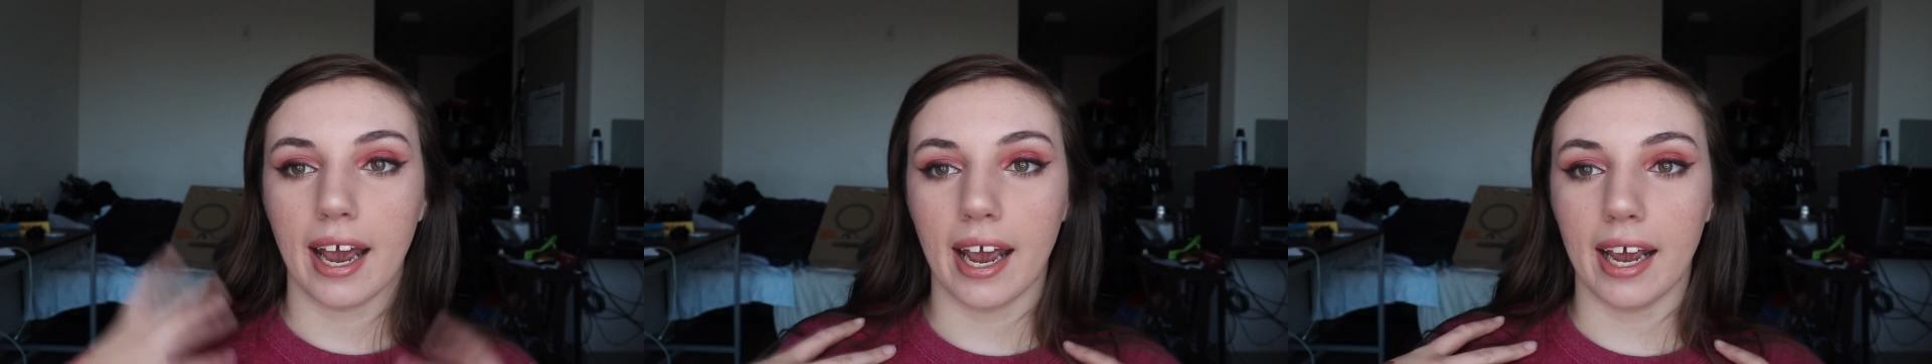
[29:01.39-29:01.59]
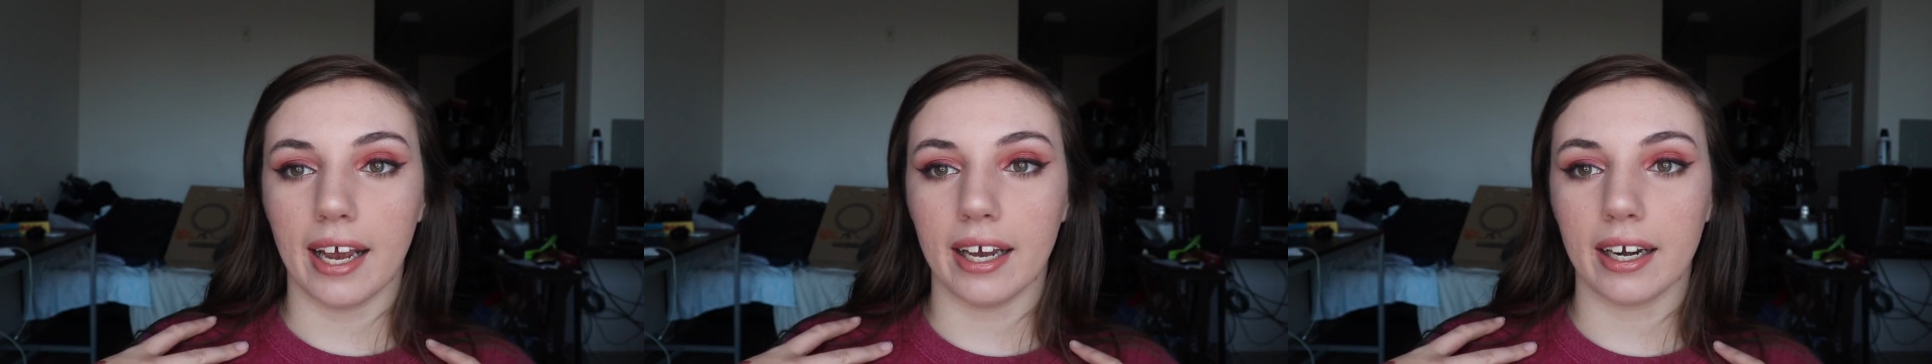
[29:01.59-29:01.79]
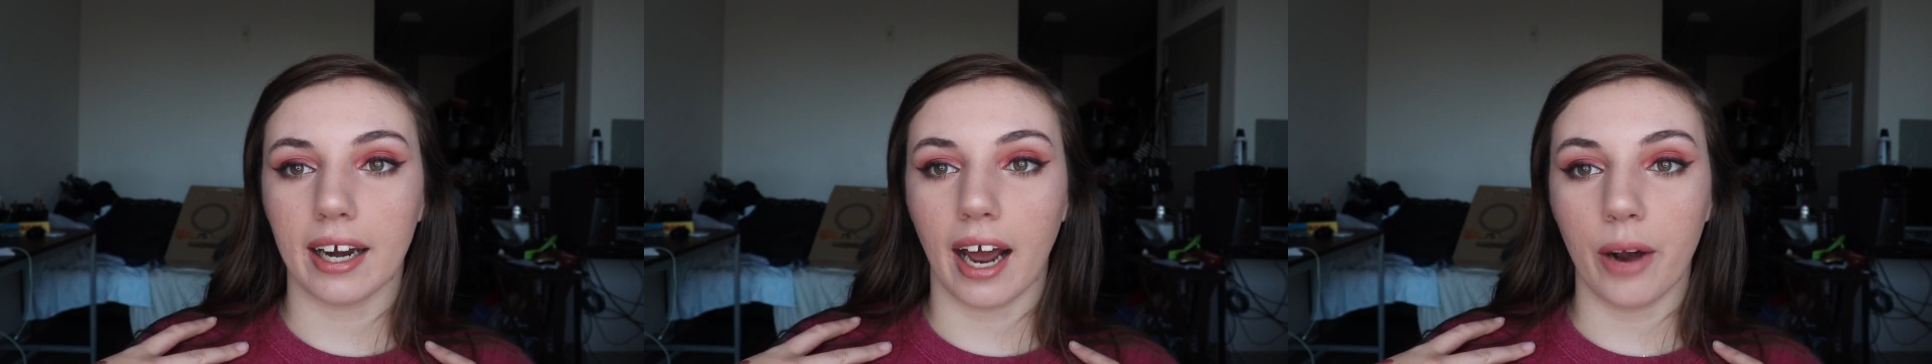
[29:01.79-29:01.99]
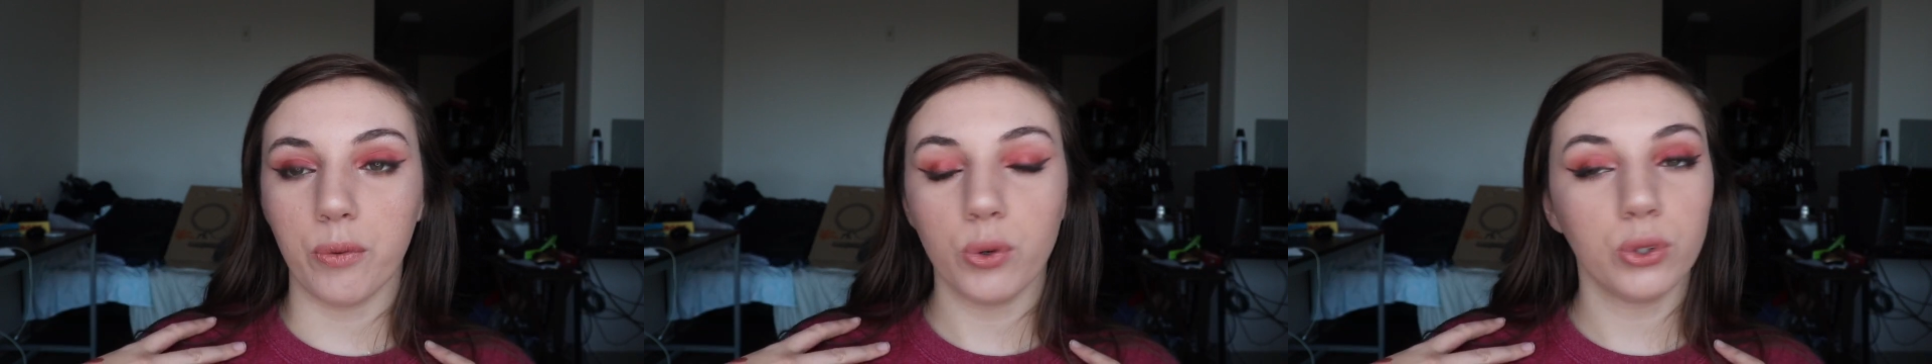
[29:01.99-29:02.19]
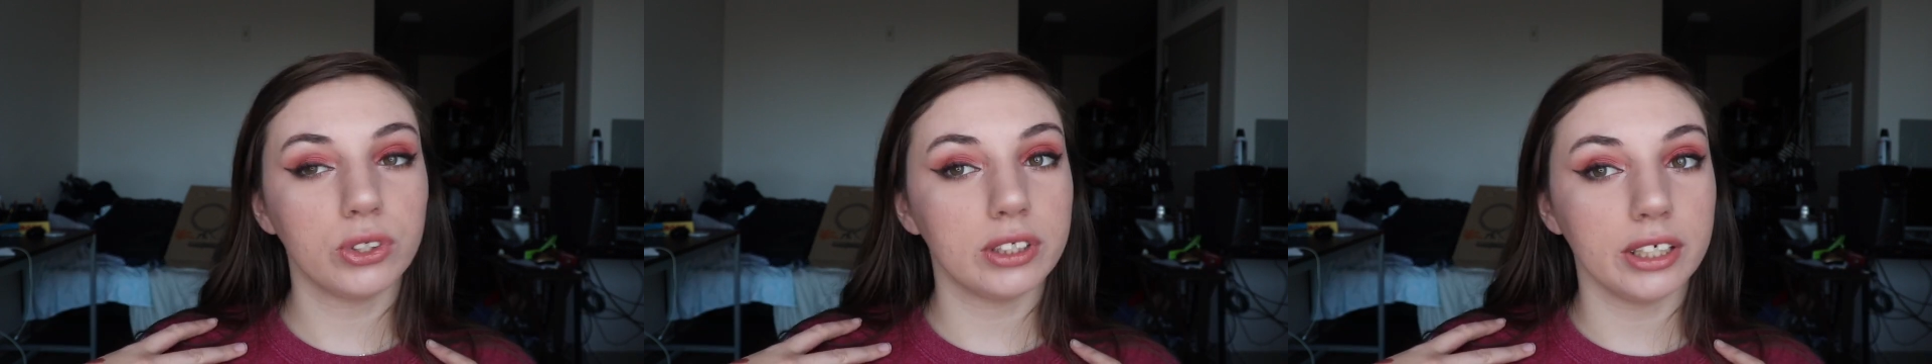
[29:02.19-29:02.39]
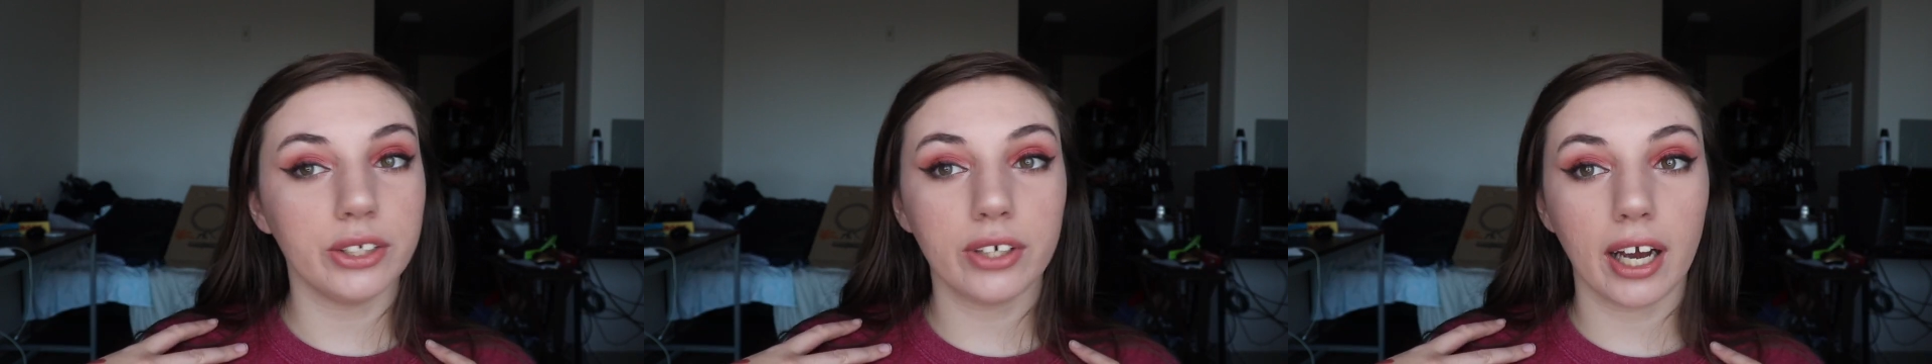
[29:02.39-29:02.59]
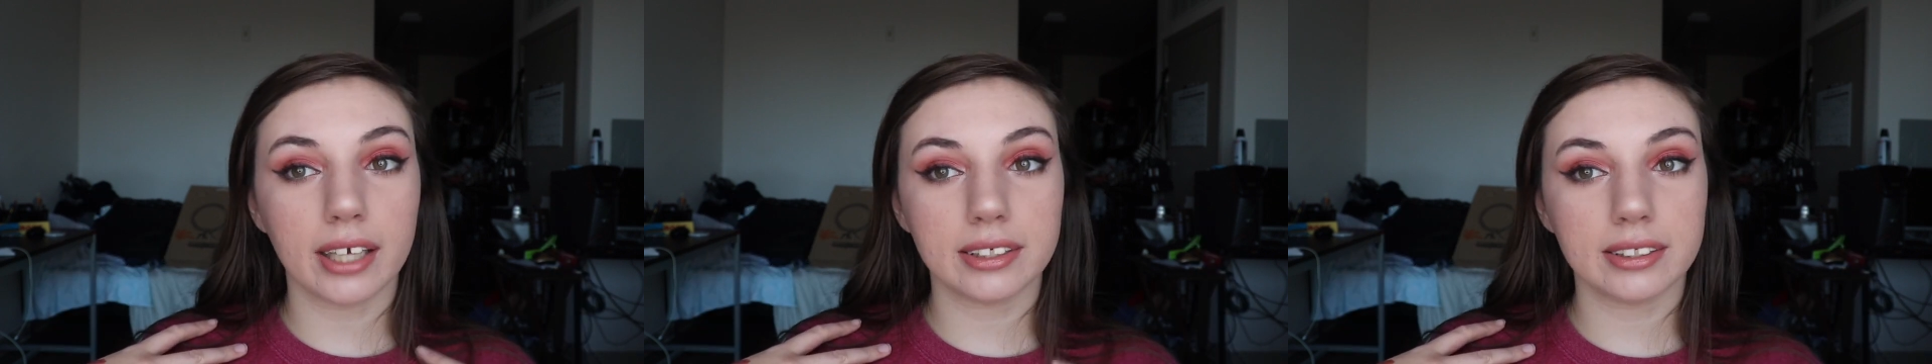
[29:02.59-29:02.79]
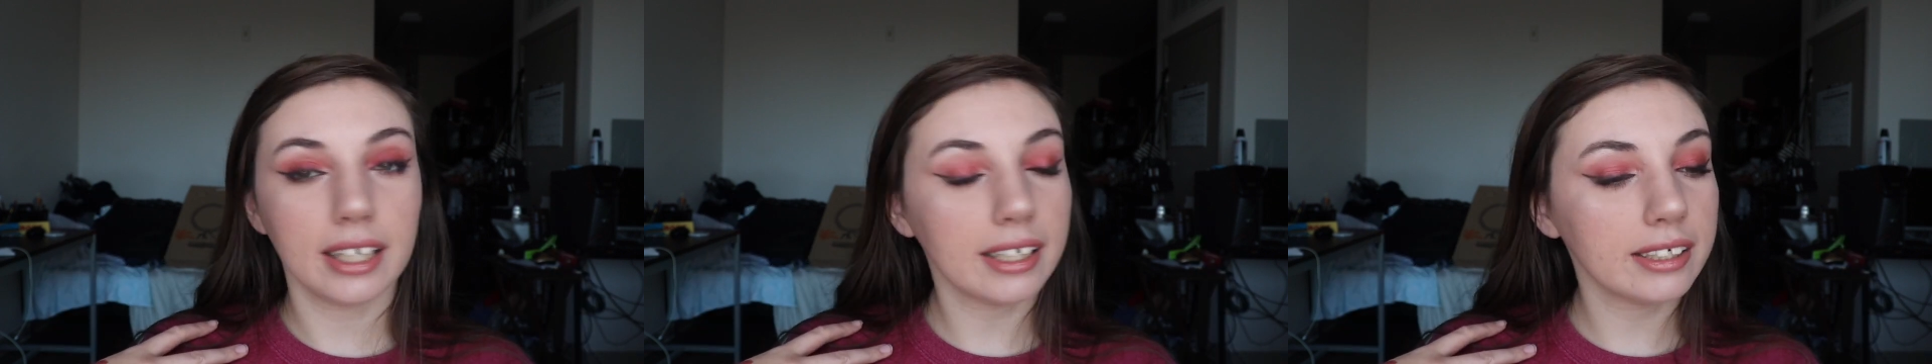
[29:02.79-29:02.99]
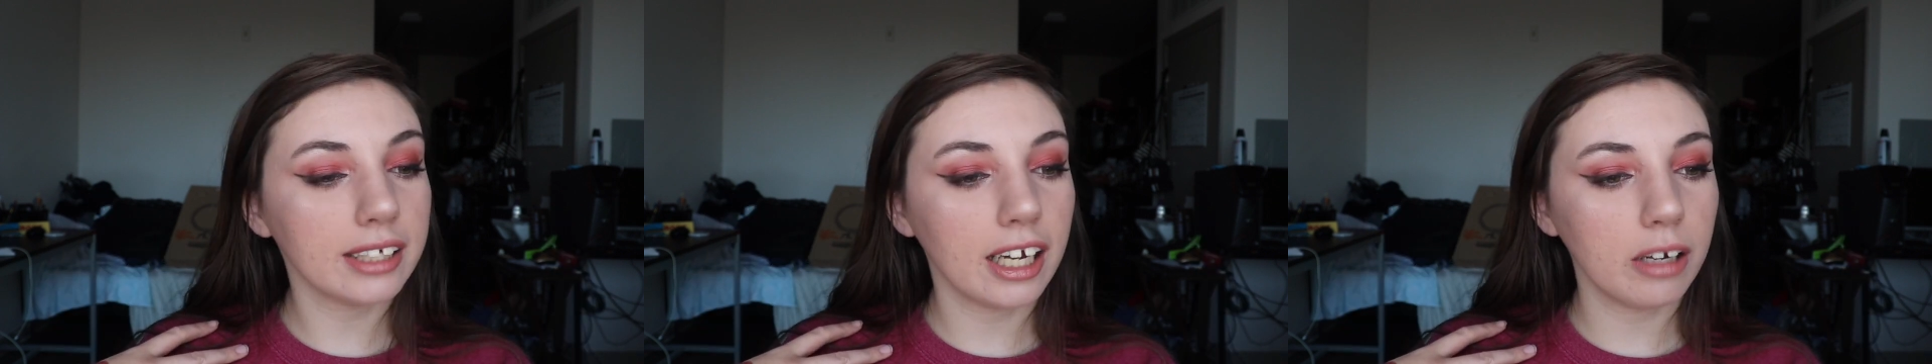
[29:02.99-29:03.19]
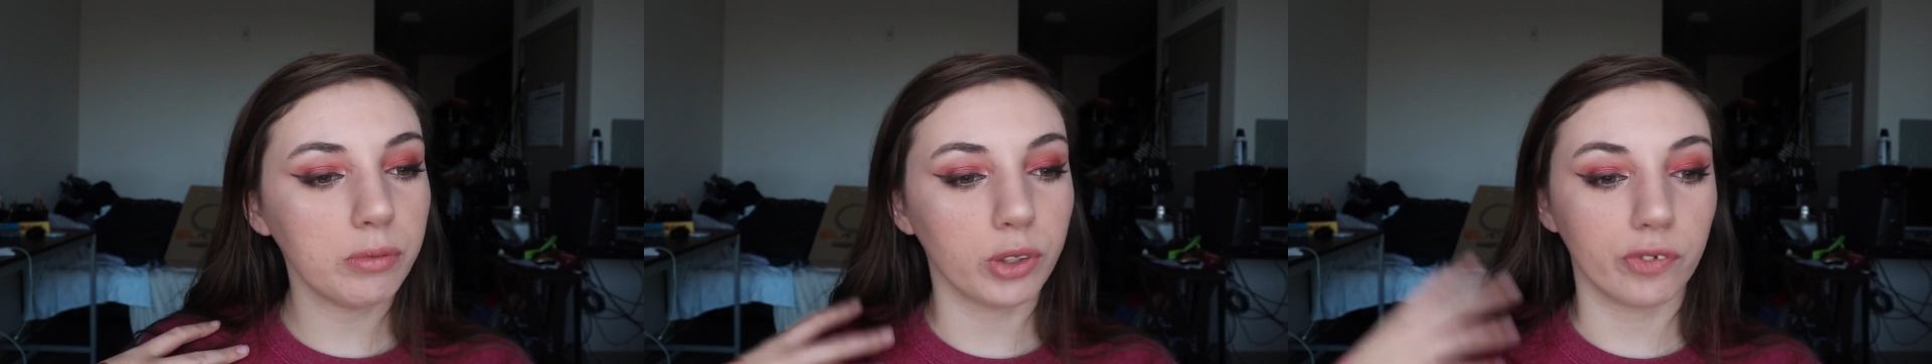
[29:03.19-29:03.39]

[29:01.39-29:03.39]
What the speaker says: And I will see you guys next time.